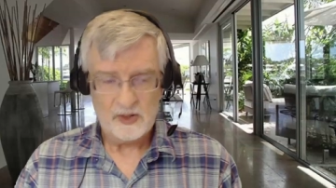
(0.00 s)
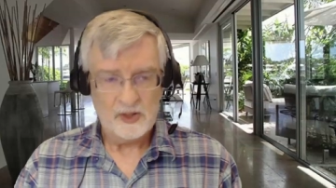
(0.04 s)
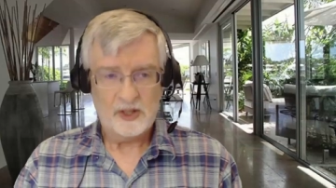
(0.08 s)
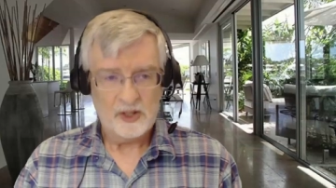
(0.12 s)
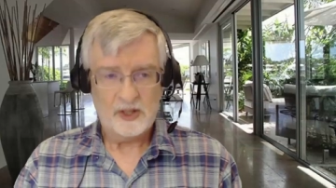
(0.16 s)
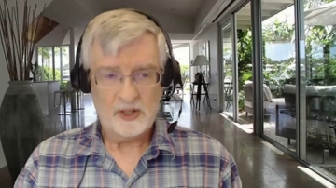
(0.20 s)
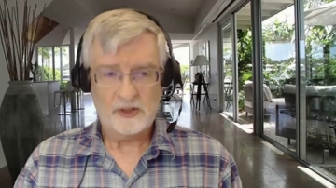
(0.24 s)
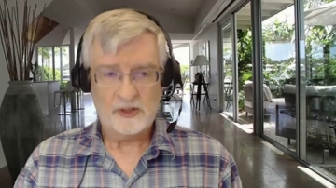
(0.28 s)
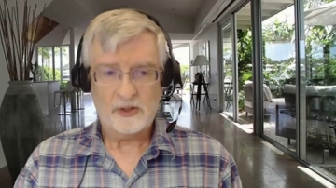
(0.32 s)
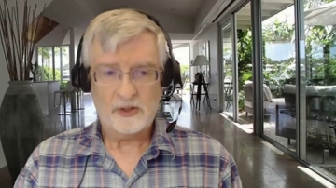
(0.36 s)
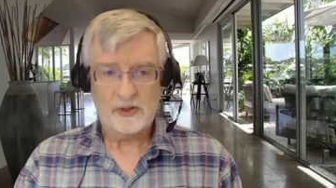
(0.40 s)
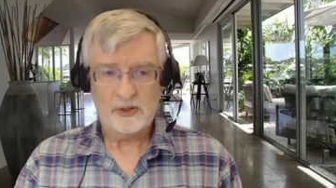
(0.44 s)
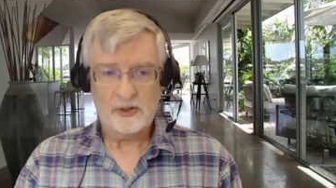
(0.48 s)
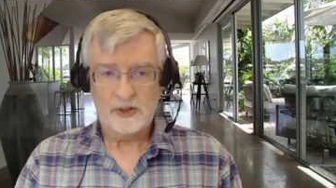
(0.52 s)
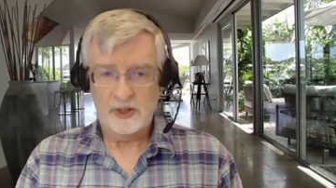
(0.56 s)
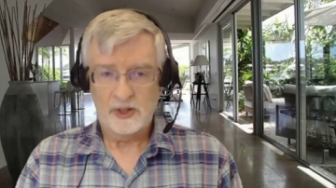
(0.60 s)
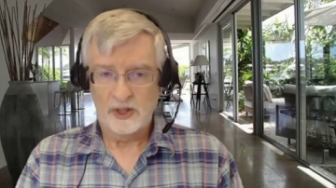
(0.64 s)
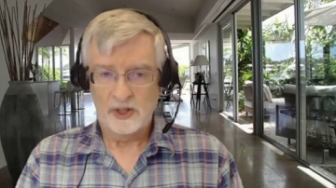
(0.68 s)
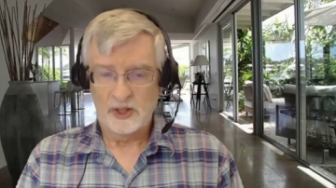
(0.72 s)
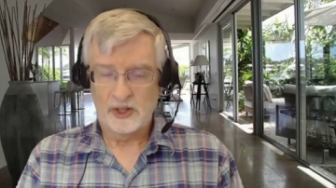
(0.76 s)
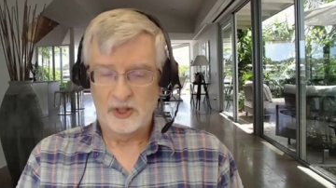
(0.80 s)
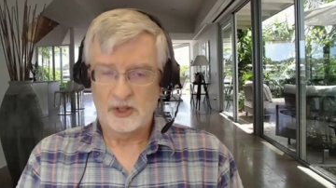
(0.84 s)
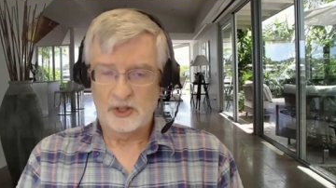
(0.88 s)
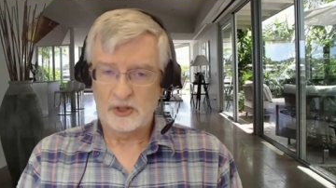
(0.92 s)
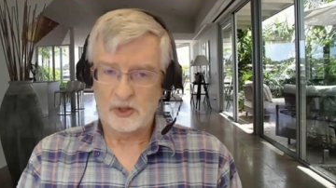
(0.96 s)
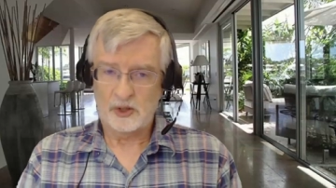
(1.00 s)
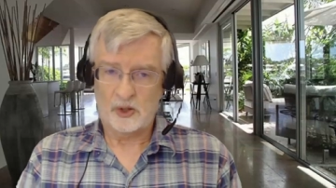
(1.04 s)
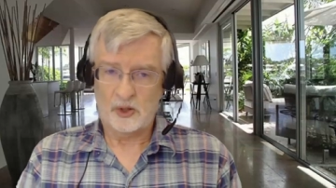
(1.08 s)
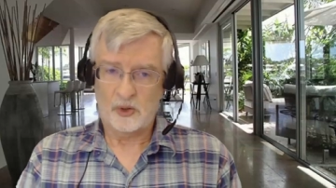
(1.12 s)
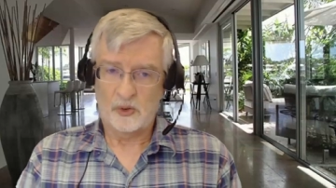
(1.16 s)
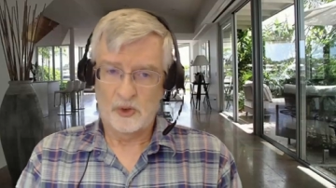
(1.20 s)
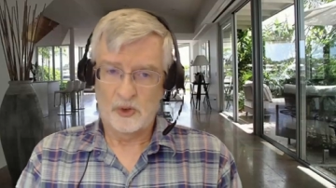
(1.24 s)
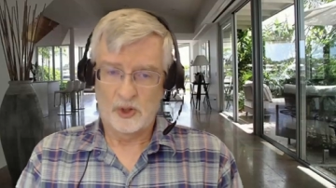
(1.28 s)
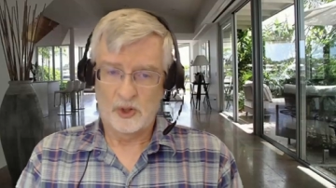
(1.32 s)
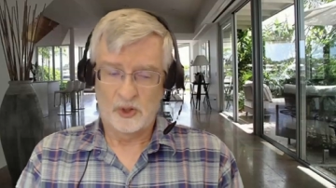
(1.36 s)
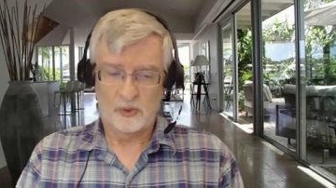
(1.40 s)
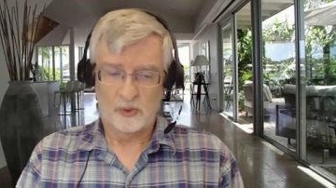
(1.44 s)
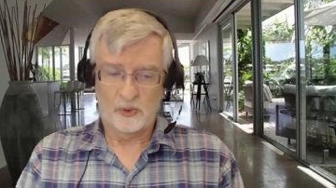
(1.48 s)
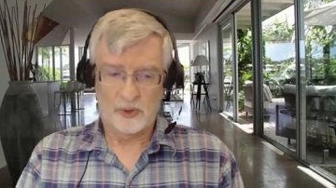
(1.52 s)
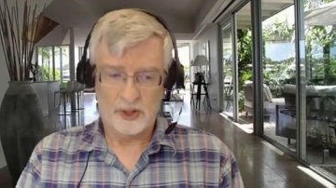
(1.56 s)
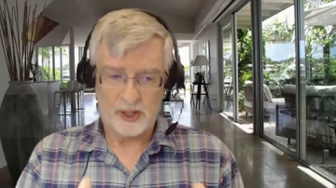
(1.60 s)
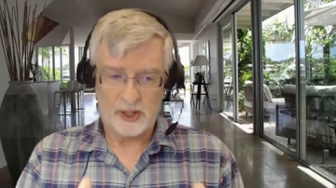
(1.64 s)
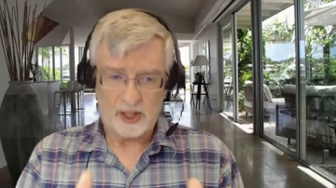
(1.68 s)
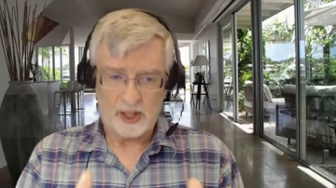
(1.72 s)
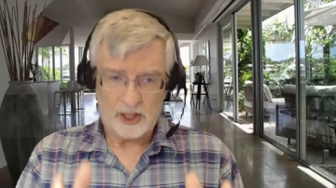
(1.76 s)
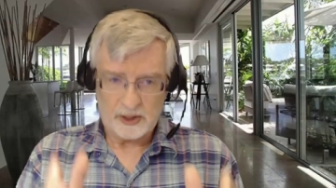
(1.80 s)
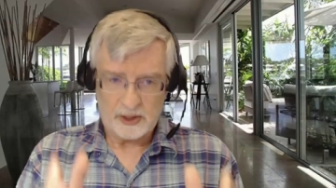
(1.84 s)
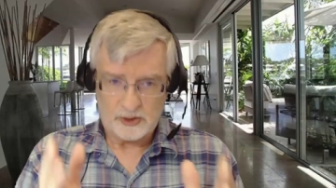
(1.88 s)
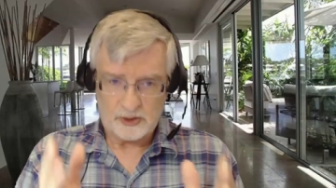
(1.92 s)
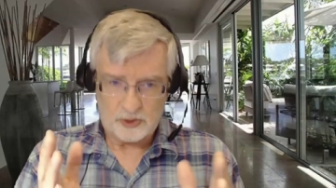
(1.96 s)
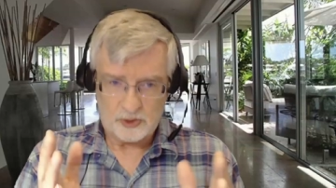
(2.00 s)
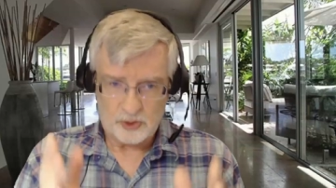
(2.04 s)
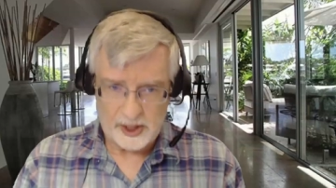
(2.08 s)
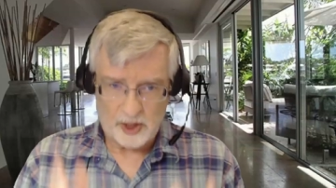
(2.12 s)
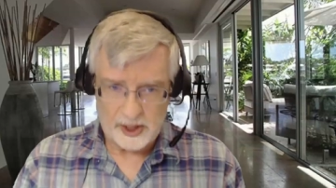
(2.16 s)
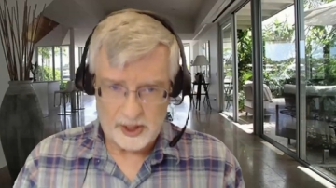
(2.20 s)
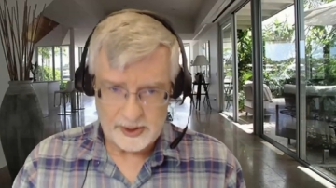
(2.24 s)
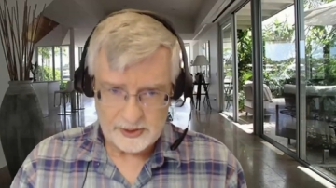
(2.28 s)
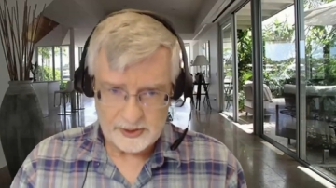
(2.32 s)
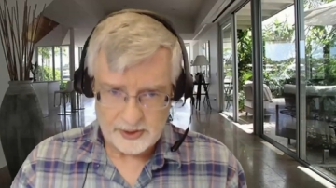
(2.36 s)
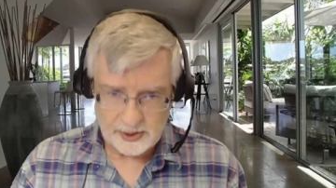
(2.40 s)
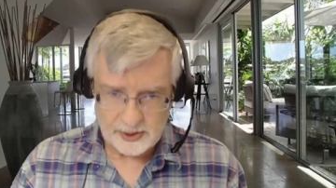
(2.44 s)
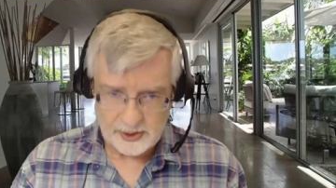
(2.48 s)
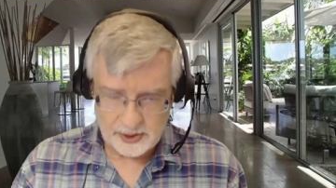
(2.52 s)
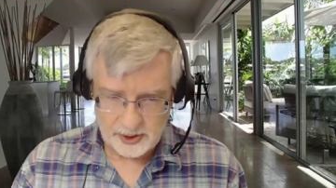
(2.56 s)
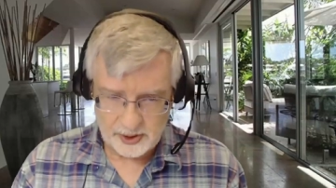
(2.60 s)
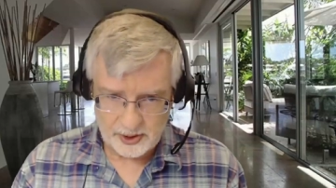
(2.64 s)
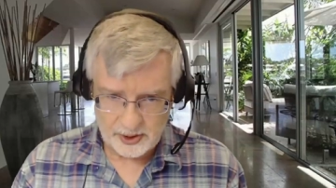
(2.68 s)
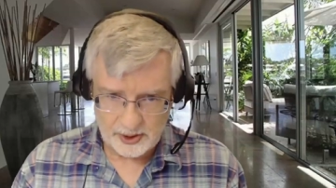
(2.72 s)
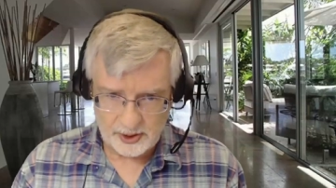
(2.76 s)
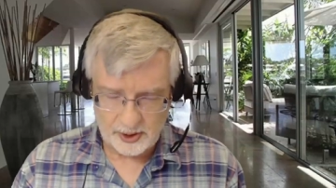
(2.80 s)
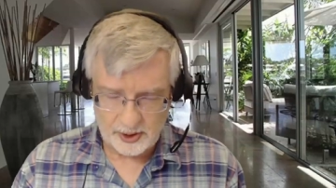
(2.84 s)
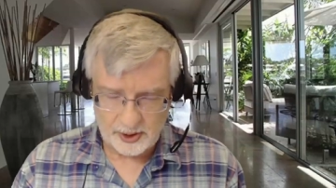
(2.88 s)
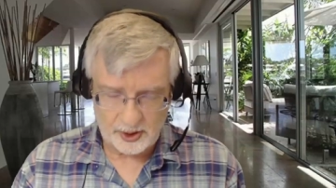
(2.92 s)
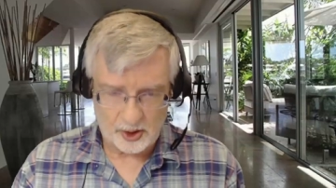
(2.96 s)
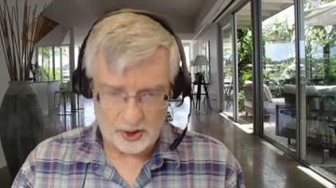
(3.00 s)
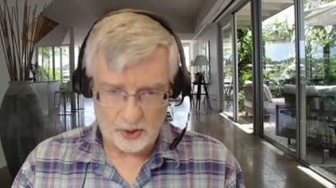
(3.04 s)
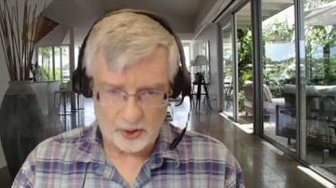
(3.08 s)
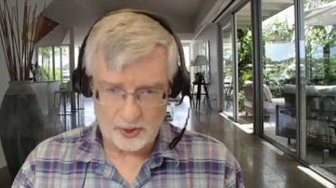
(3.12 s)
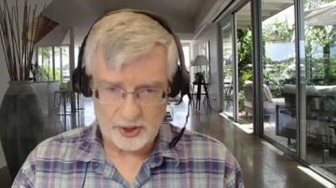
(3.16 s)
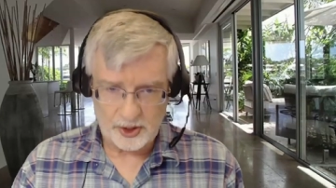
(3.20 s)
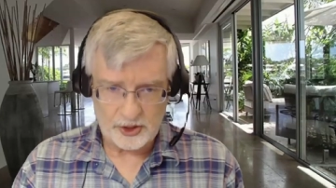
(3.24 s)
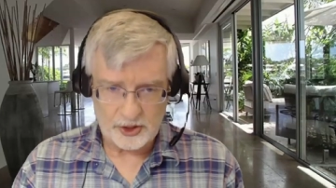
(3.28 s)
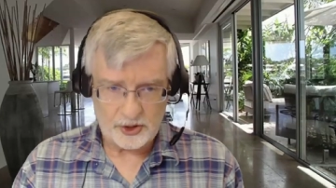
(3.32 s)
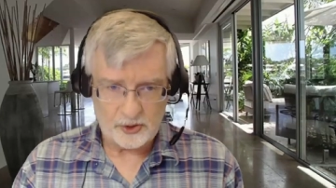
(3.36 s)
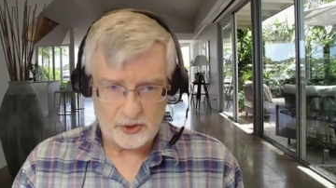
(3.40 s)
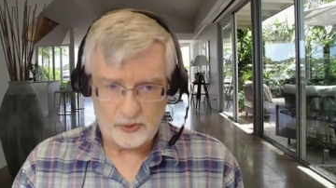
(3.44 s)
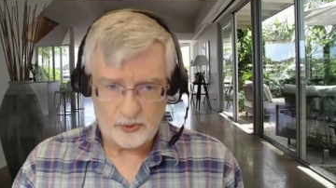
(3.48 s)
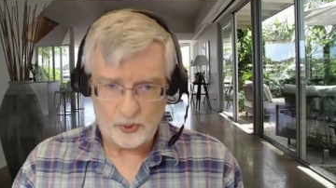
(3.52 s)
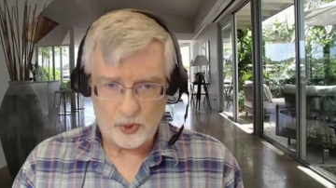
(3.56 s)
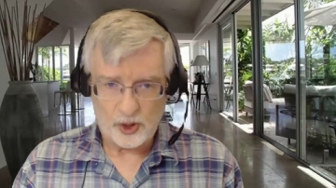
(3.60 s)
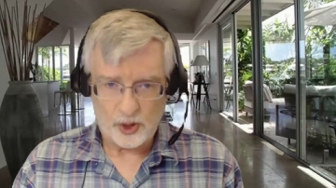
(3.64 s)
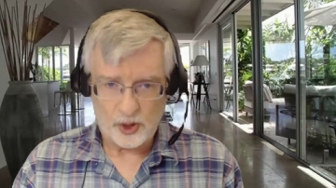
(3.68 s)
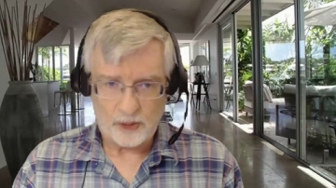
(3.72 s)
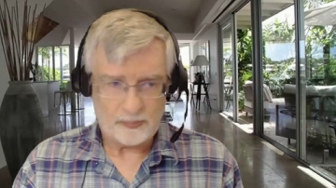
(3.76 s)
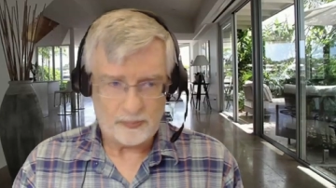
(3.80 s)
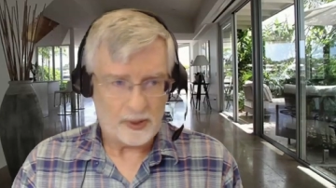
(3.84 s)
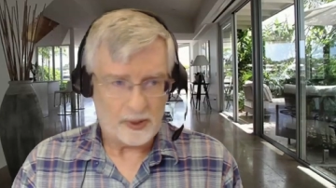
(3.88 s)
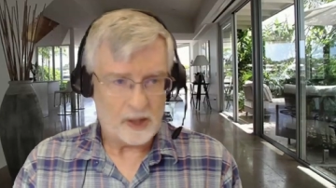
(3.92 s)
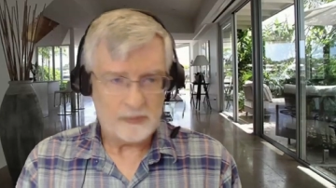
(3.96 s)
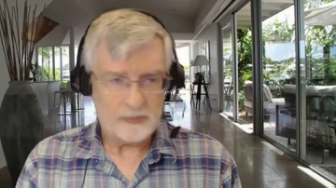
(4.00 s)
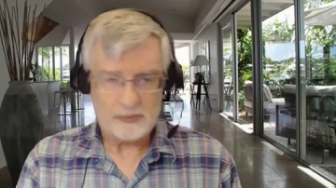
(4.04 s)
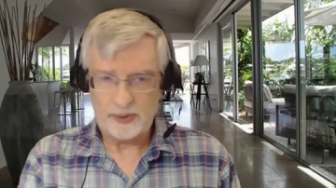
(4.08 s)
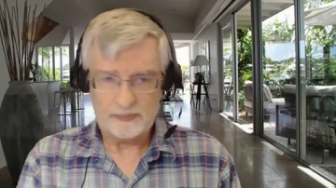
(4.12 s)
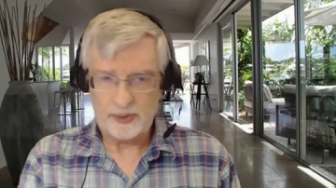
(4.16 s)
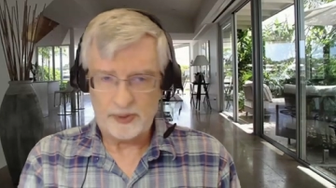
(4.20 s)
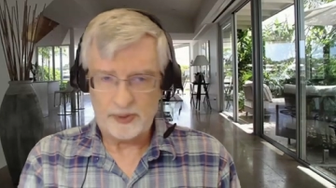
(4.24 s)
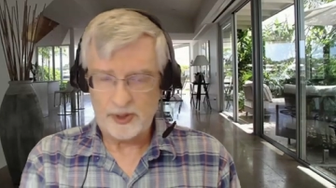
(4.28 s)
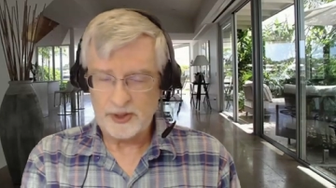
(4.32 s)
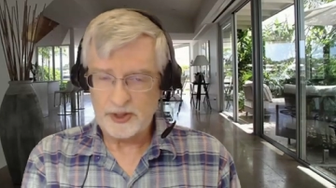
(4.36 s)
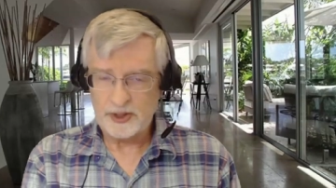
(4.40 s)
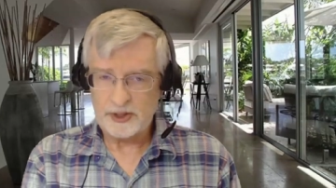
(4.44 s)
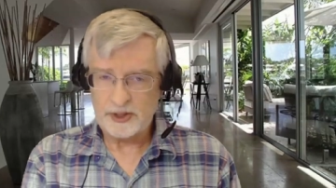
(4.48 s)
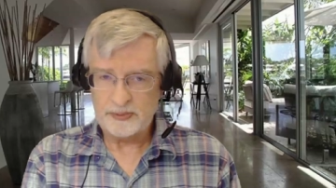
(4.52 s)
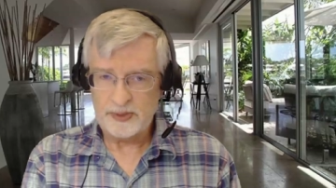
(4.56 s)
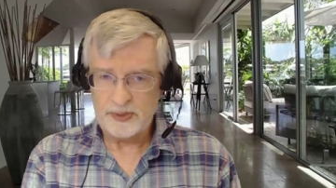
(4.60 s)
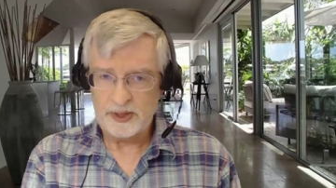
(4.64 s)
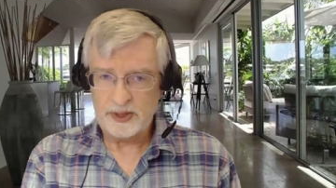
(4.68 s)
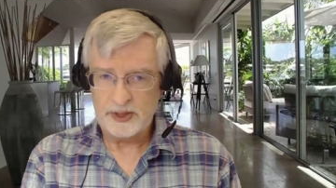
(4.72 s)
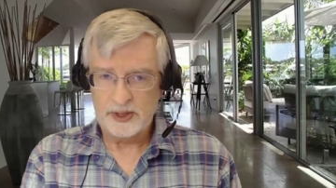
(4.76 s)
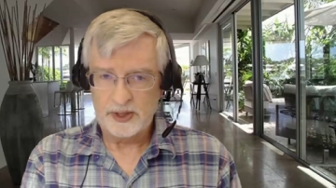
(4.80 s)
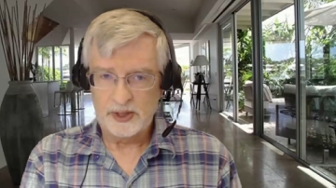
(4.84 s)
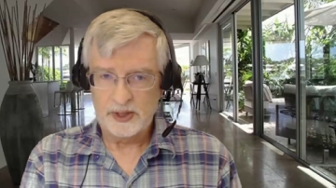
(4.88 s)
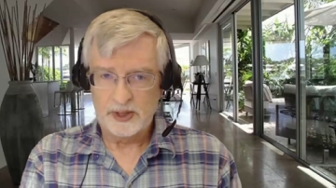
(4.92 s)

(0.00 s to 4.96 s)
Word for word: And so, so when God tries, you know, issue forth punishment,